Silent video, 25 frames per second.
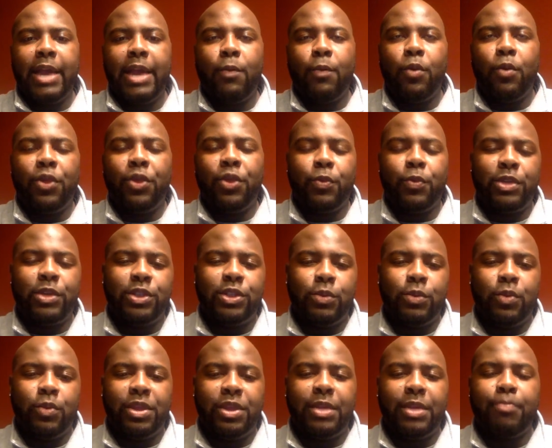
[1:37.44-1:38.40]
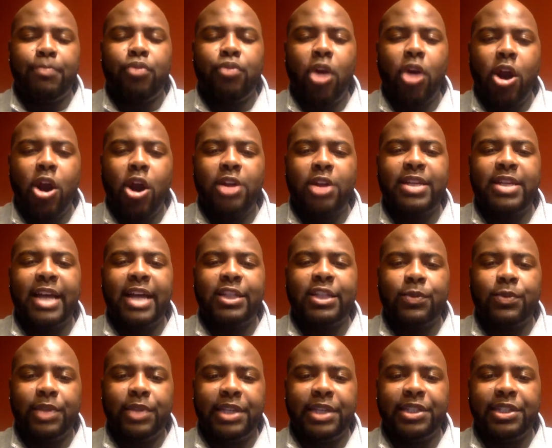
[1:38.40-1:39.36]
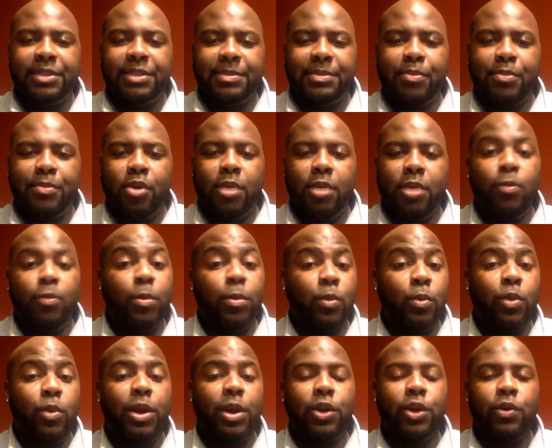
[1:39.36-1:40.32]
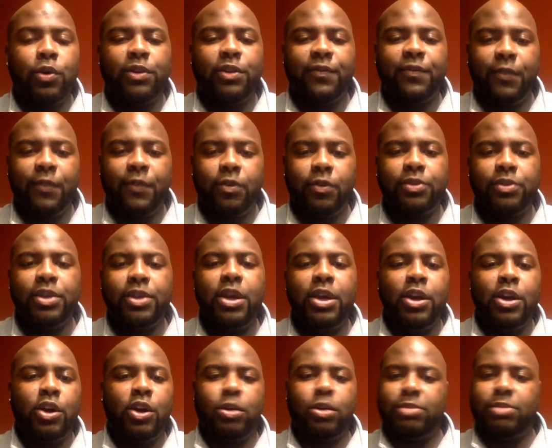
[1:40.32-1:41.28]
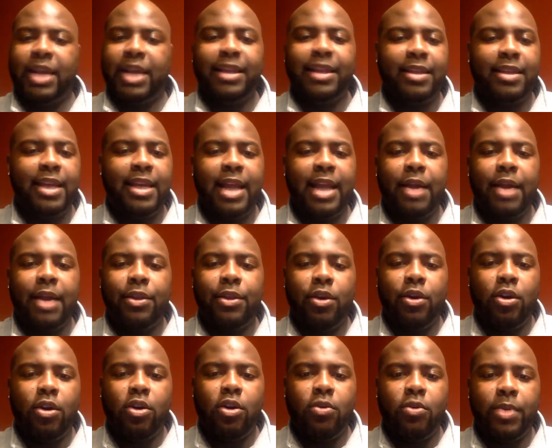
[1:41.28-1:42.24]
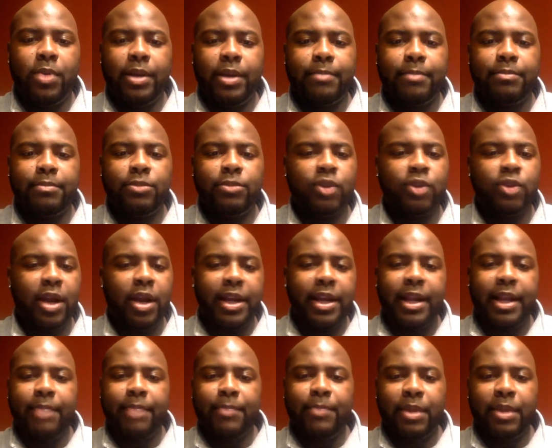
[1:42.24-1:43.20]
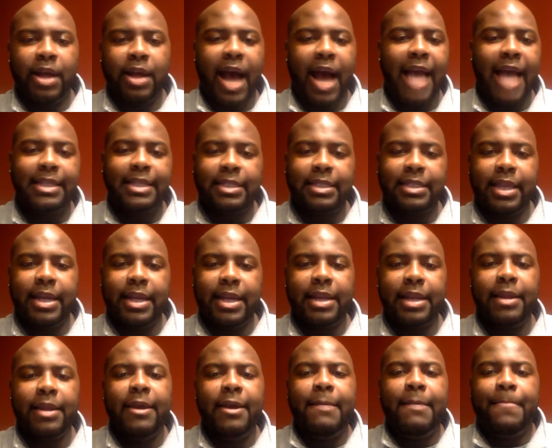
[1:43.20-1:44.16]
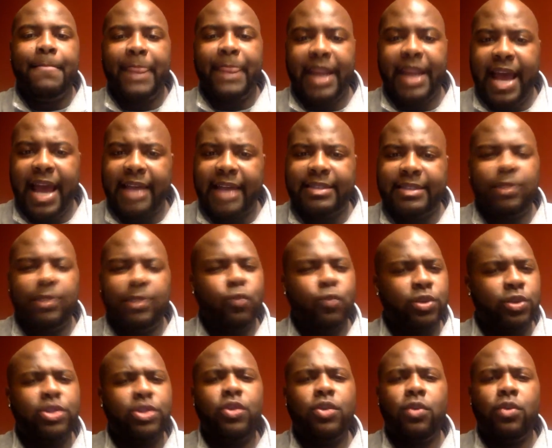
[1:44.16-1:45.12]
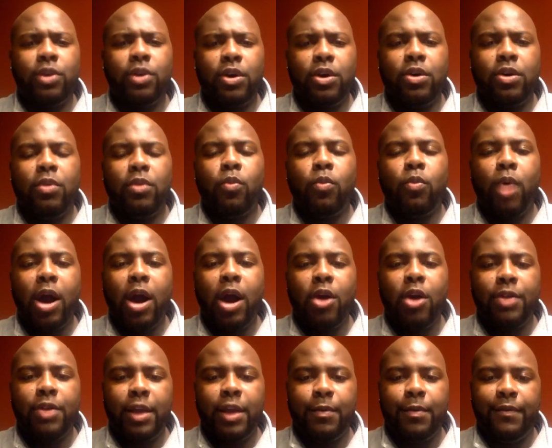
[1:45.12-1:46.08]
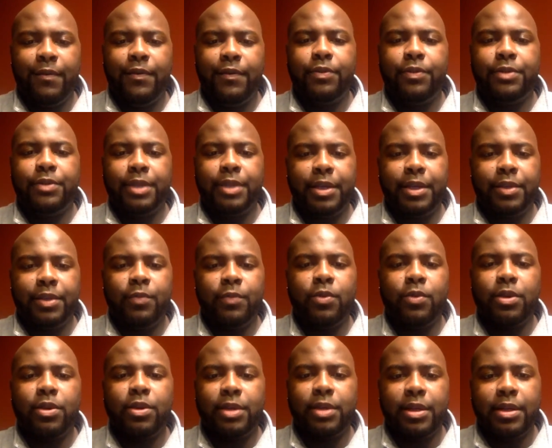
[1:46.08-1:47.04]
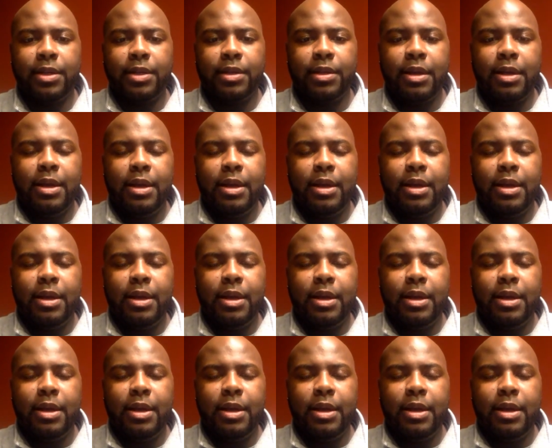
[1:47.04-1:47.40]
with the prioritizing relationships part, what we want to do is first take the kid out in the hallway, try to get them isolated, and ask them what's going on. Why are they refusing to get the work done?